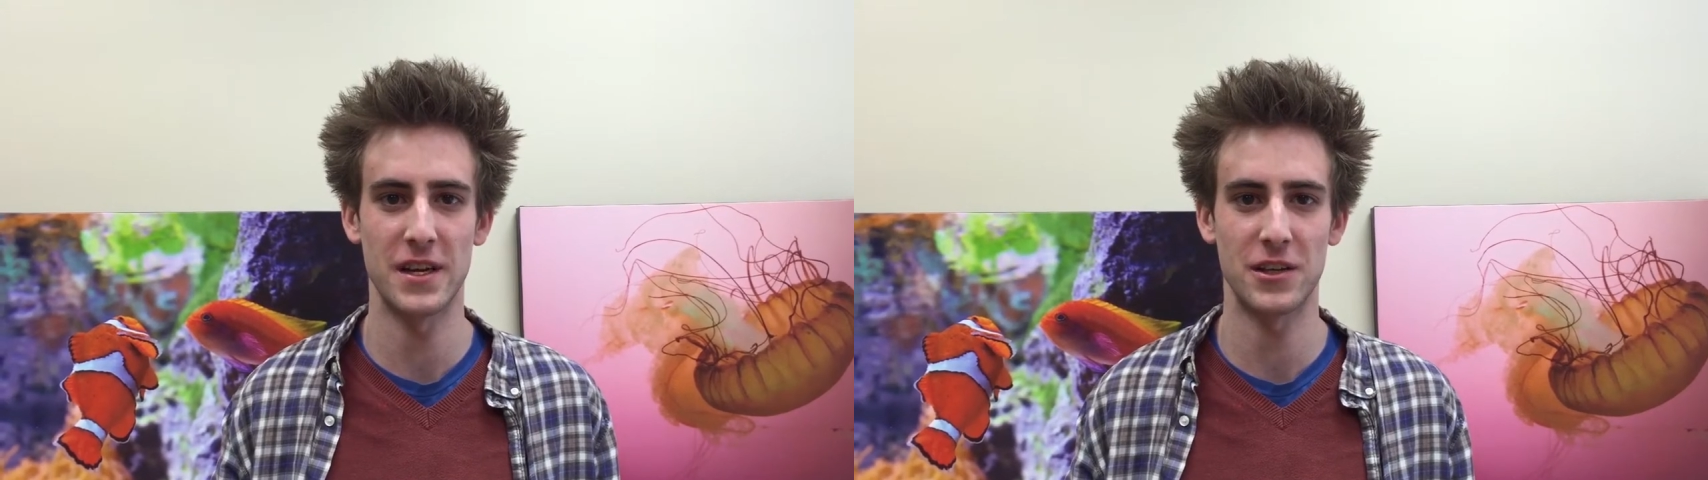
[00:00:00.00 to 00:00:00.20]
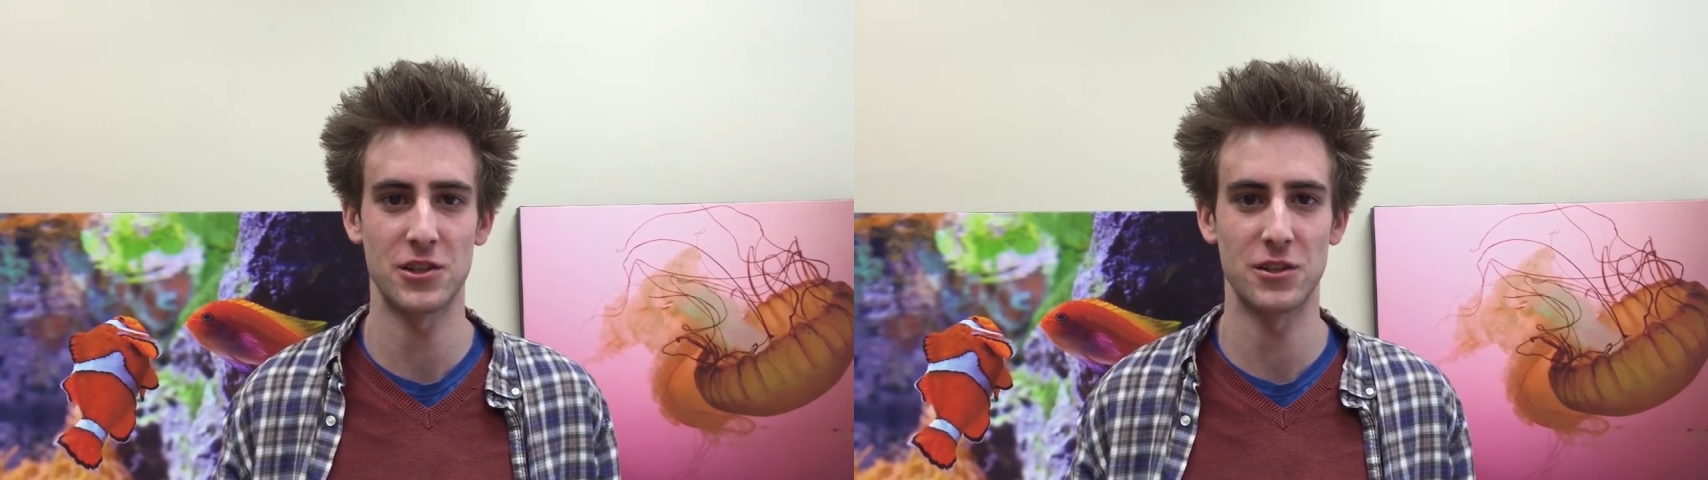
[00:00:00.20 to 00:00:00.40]

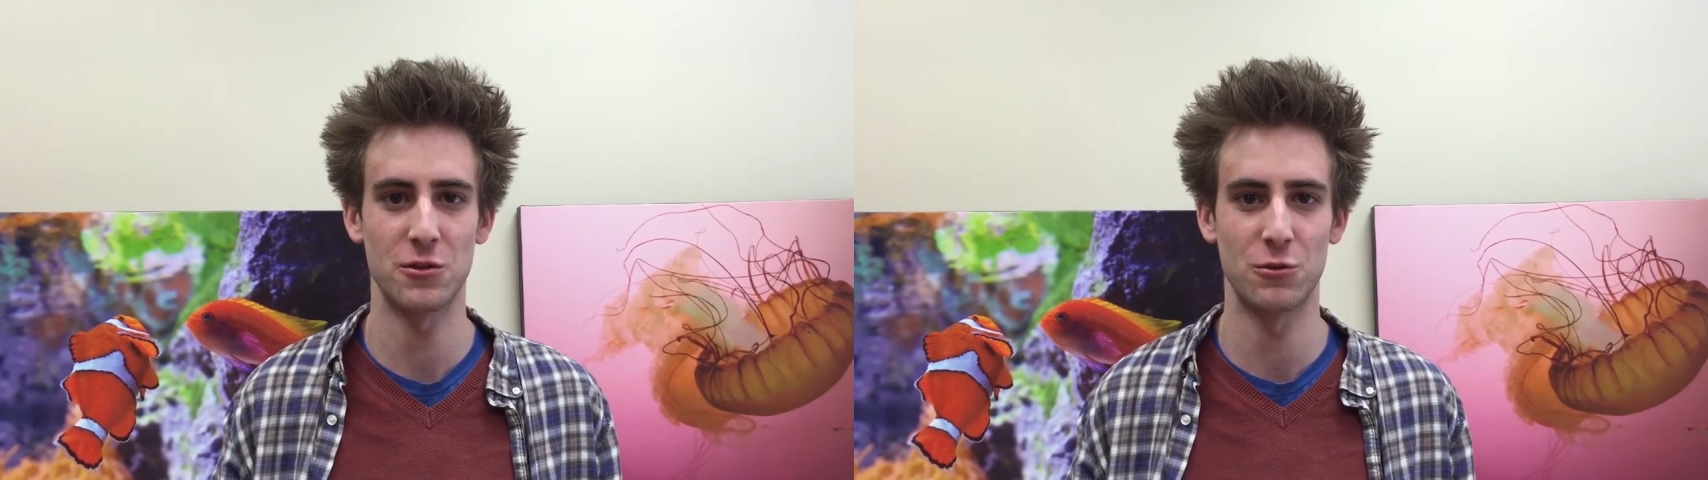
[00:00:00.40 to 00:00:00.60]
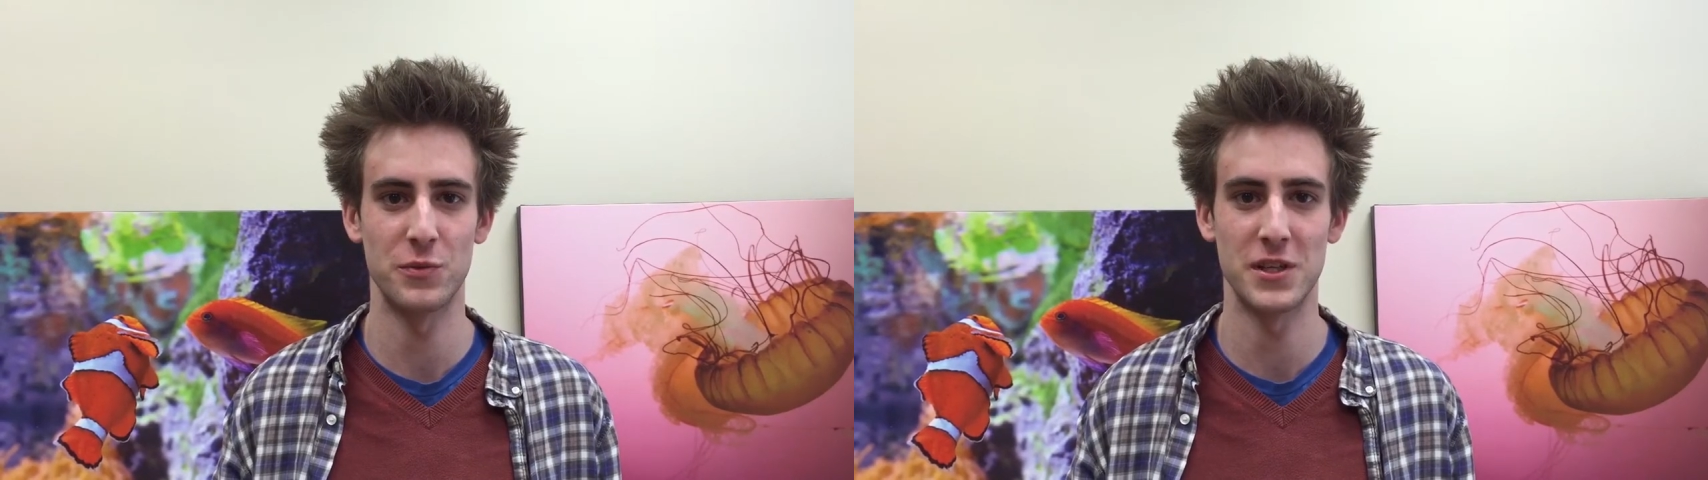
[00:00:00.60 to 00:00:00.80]
they'd actually
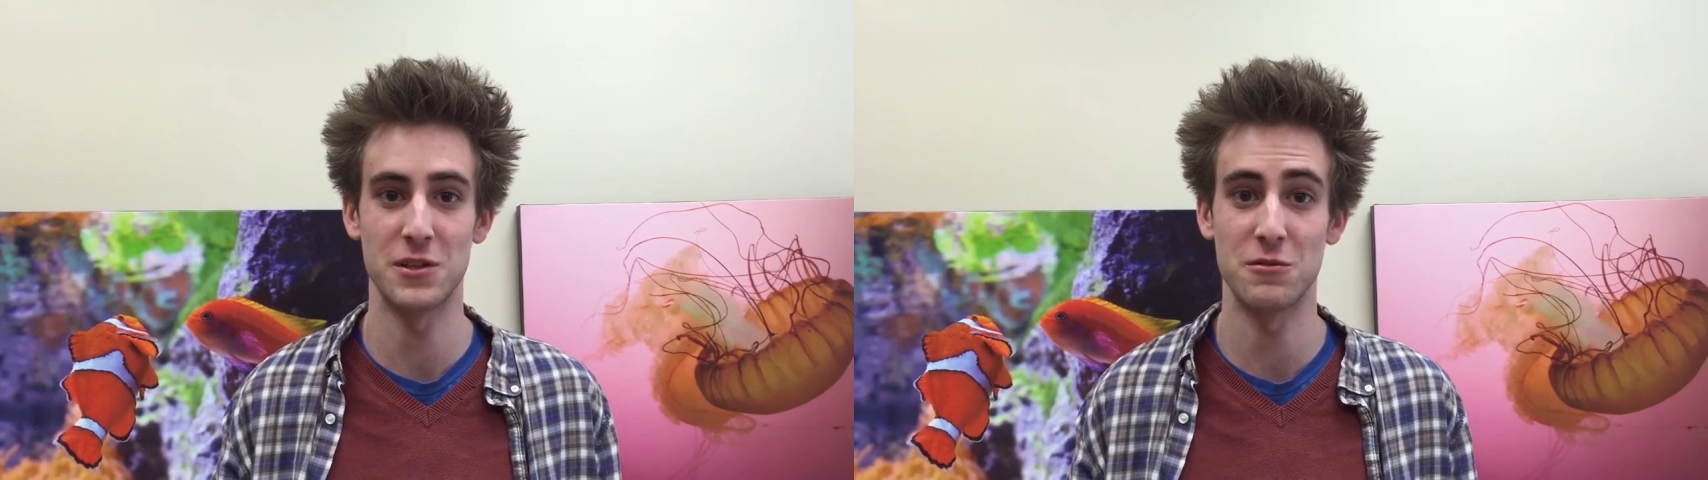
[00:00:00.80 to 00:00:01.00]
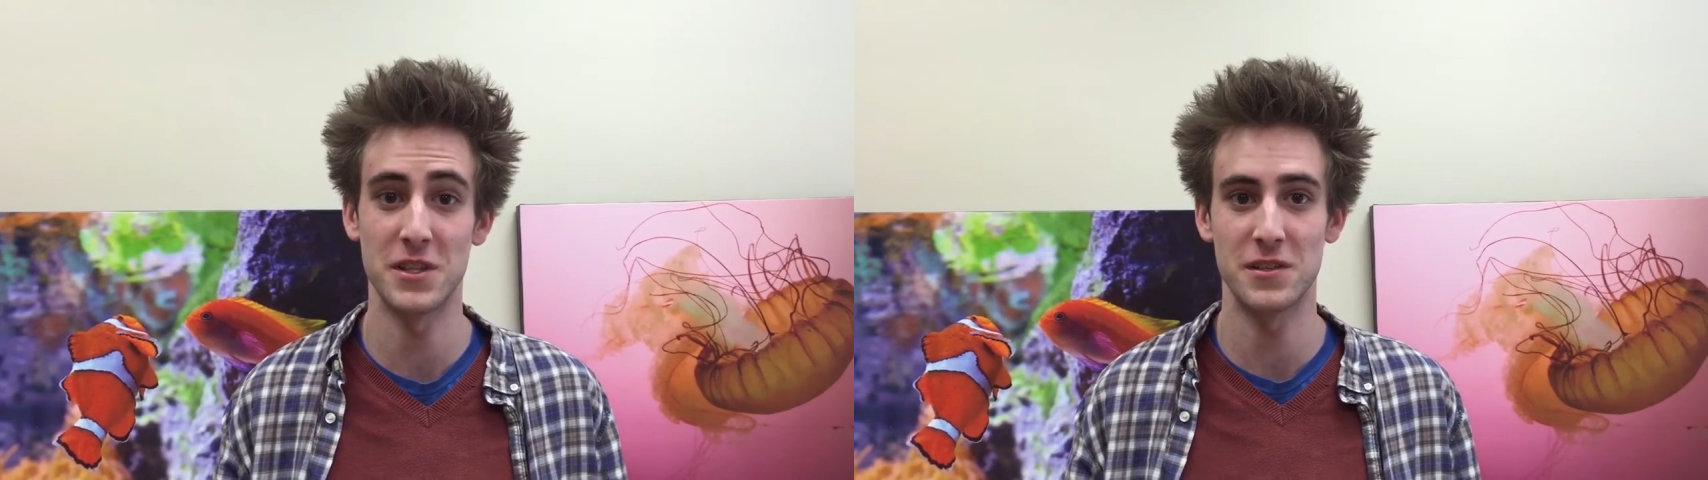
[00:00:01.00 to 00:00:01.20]
told me
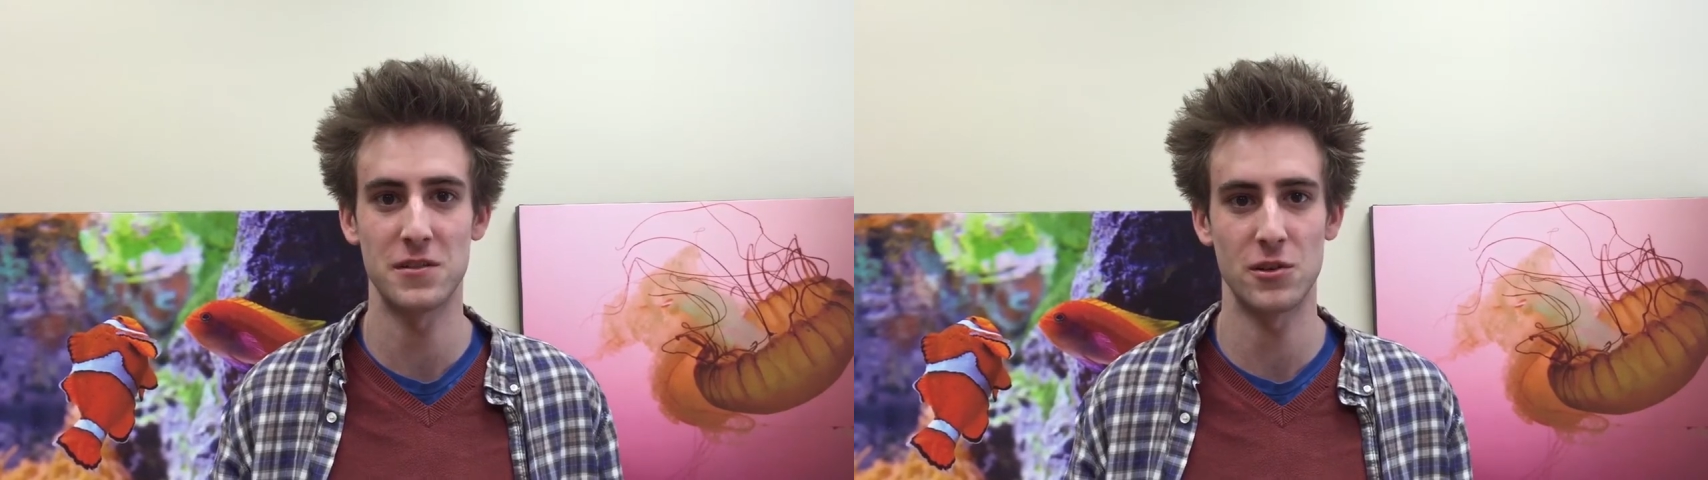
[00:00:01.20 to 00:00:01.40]
you need